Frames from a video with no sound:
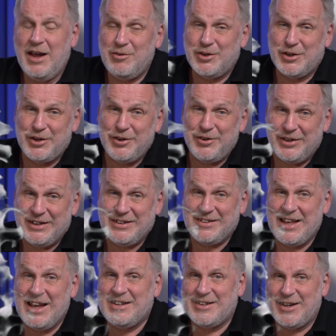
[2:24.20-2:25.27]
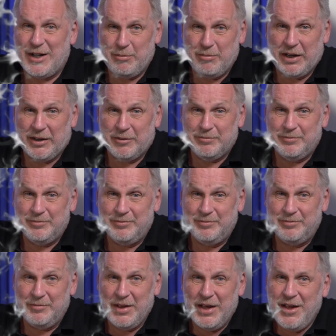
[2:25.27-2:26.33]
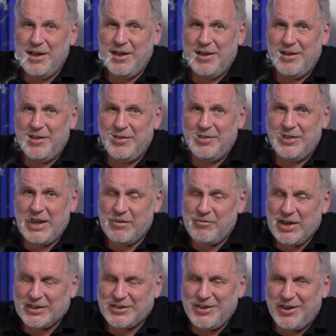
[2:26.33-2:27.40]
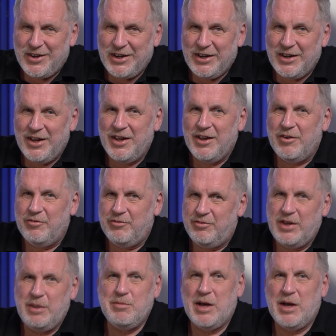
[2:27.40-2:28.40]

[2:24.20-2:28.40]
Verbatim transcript: How good is their timing? The FX9 V